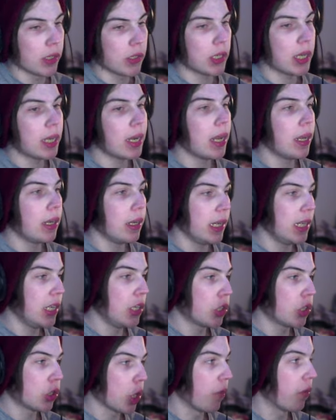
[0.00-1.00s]
again a
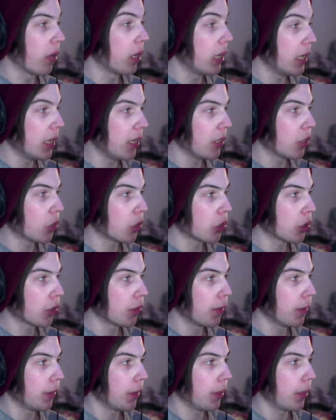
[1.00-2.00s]
niche of a niche,
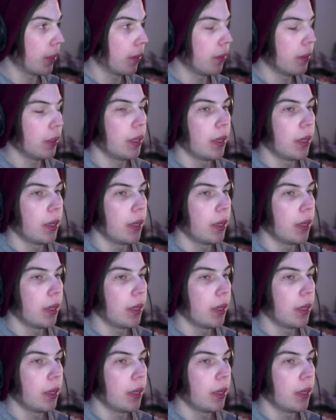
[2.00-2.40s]
you know?